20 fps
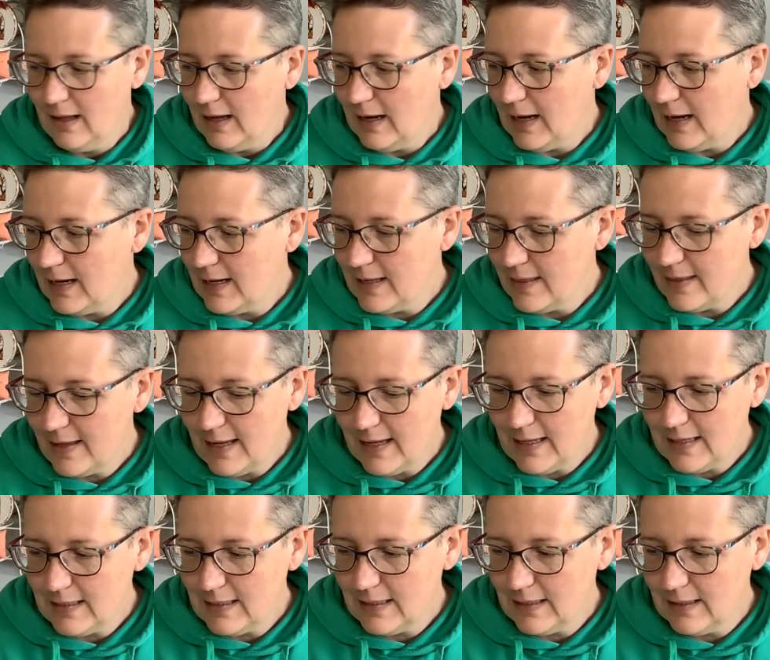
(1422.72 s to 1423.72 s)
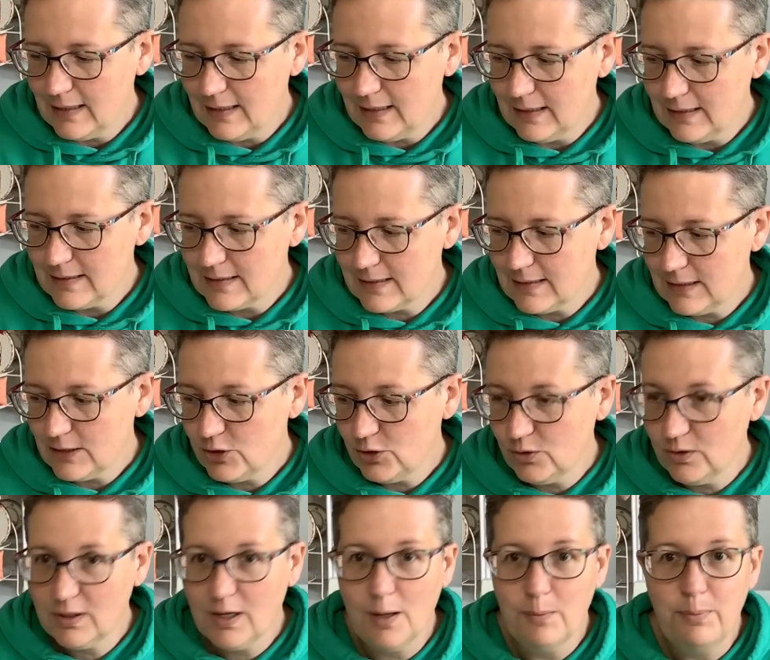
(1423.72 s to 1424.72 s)
I then stitched on
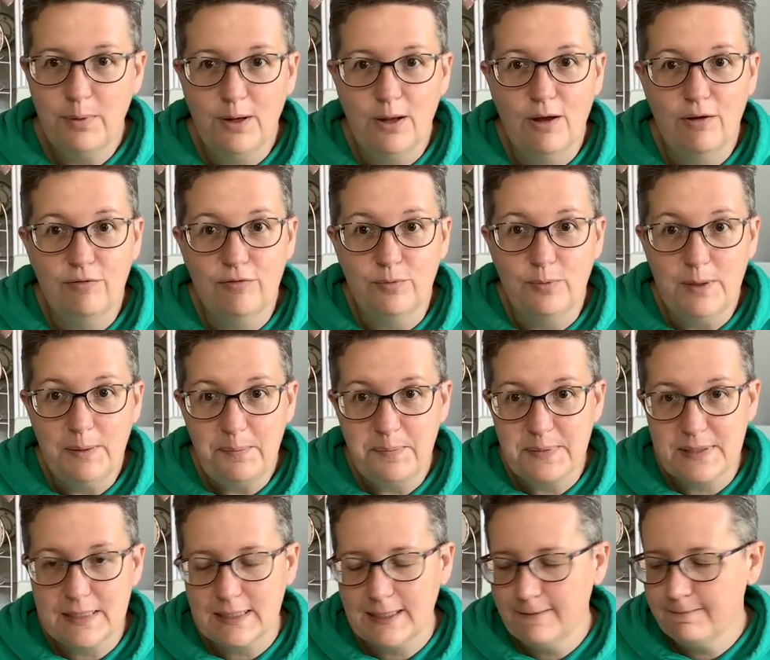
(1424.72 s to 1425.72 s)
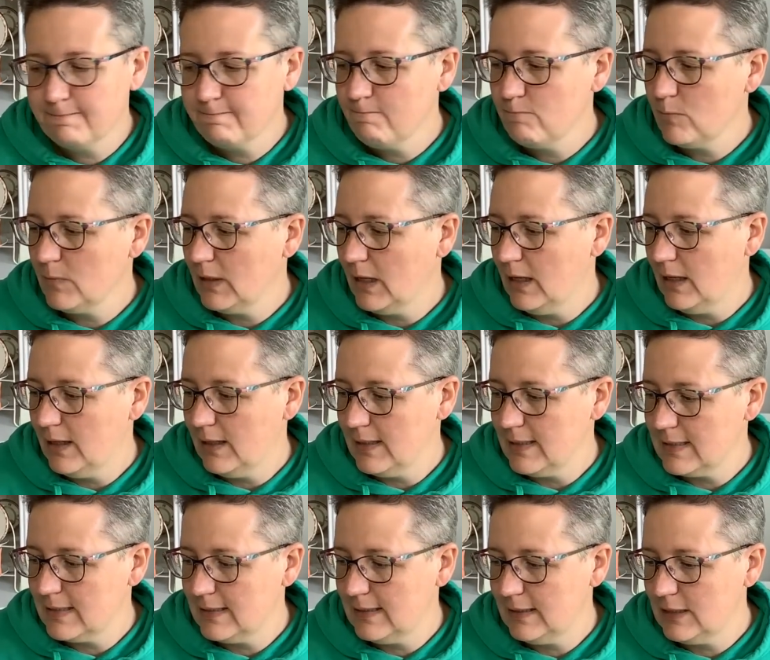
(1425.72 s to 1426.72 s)
a couple of whips. I
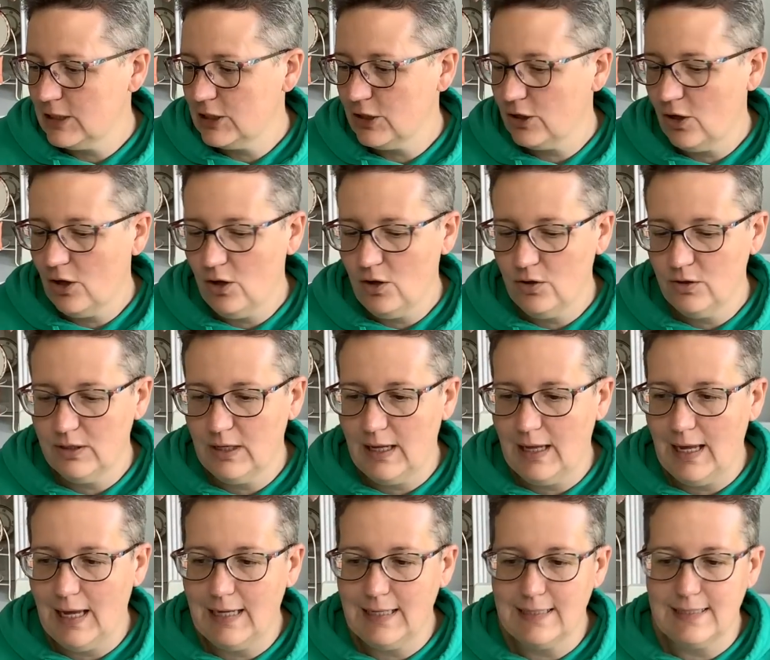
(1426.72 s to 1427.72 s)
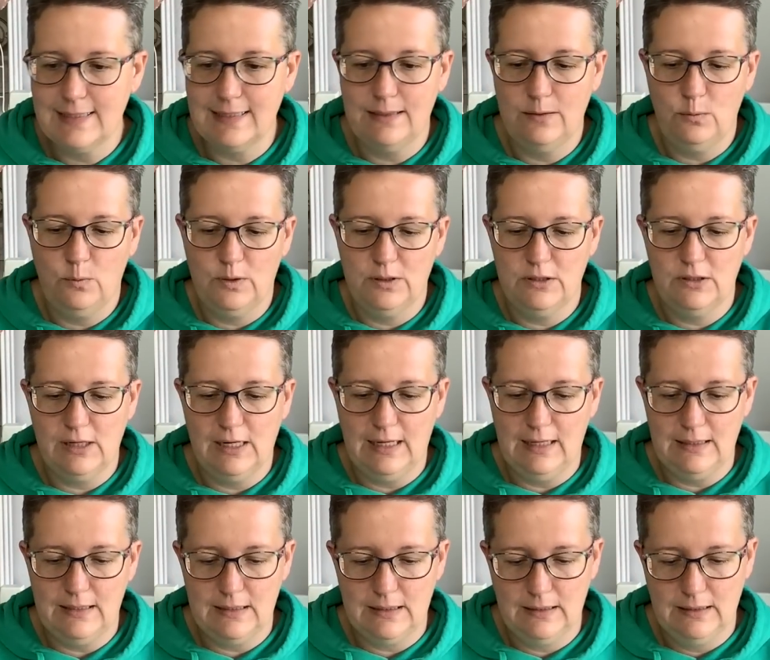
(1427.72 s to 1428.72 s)
stitched on Alice in
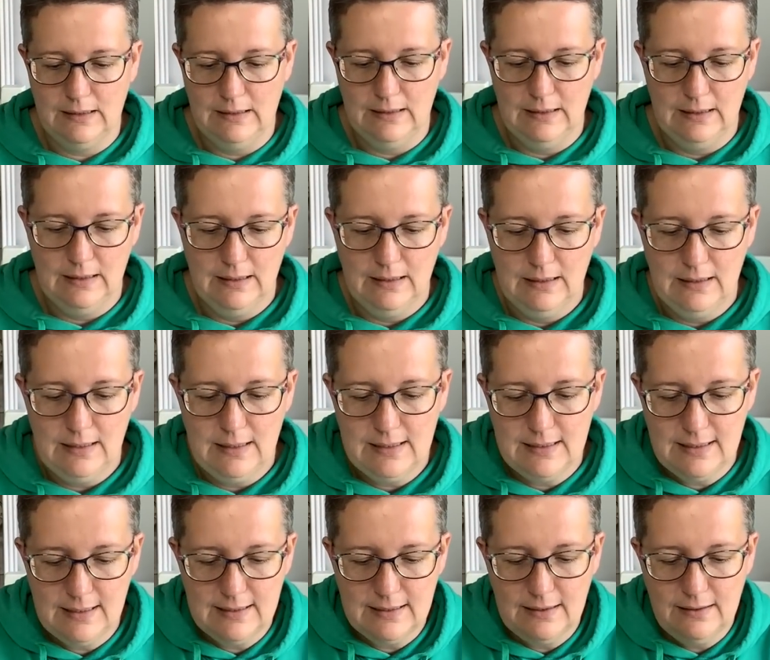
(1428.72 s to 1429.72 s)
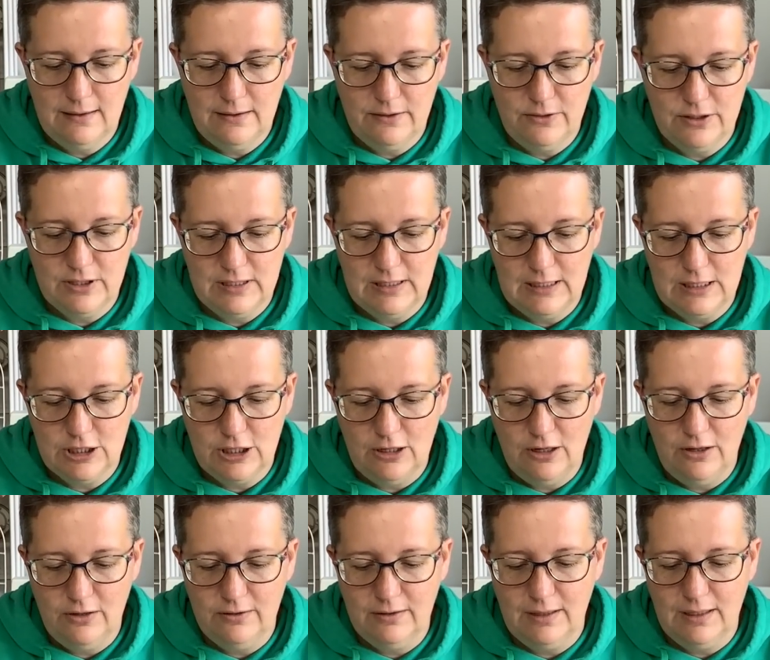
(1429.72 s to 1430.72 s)
Wonderland. This is another stitch
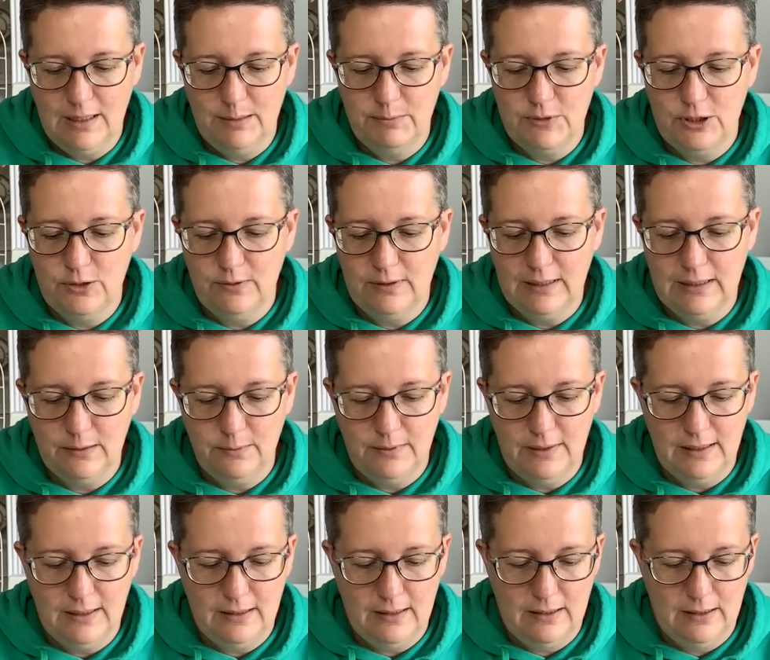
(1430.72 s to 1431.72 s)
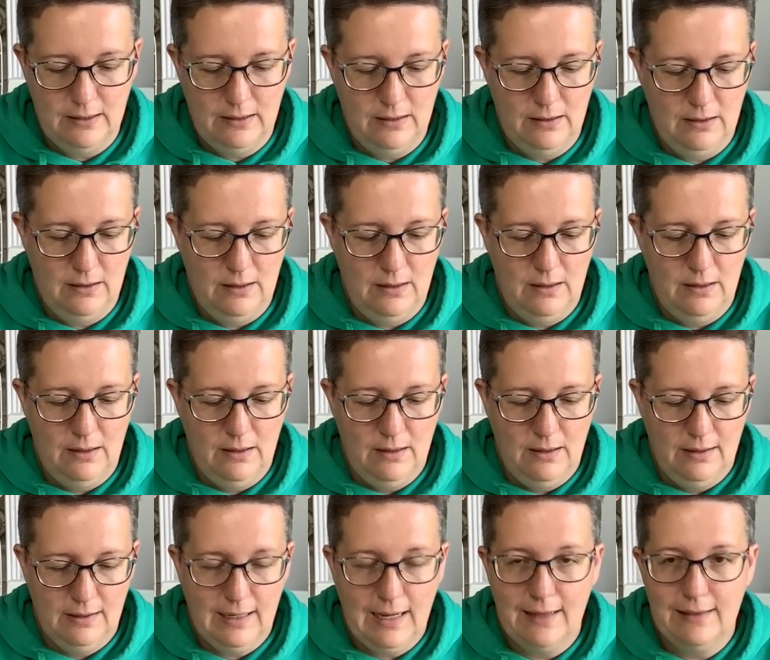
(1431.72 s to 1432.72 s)
along that I'm doing with
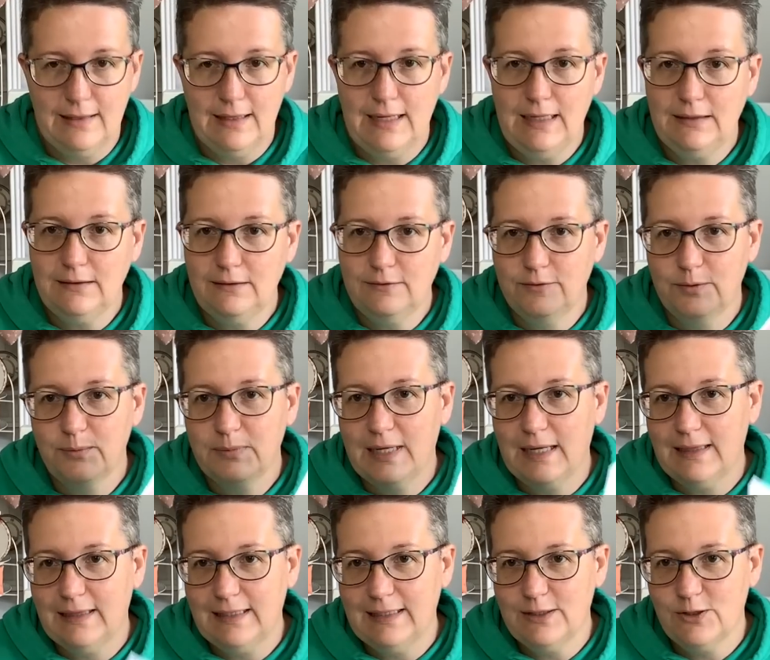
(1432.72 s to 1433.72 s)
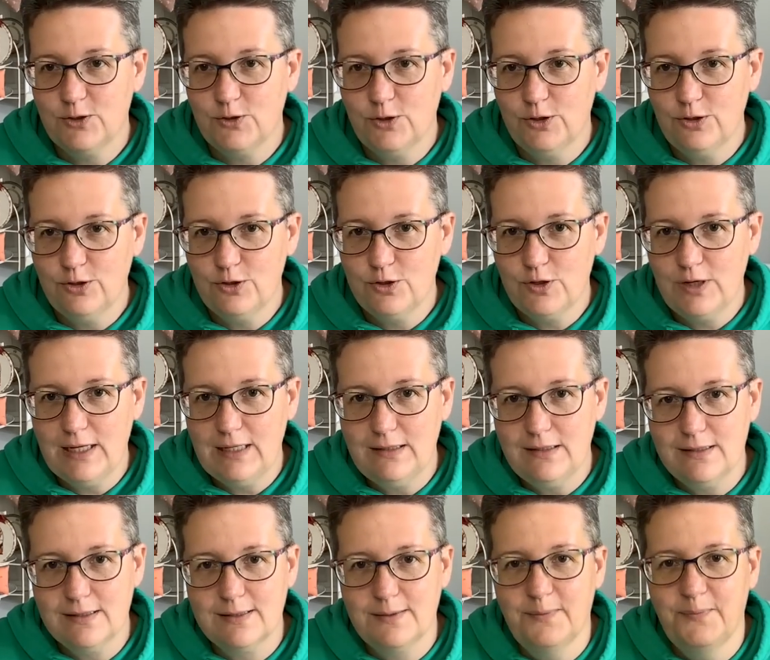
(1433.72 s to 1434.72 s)
Kathleen from Kathleen Australian
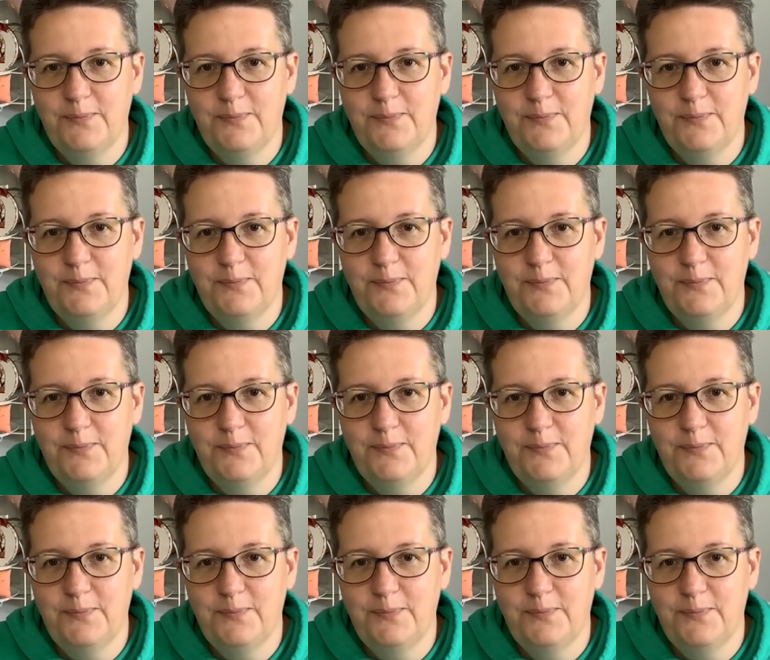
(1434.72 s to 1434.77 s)
Trails.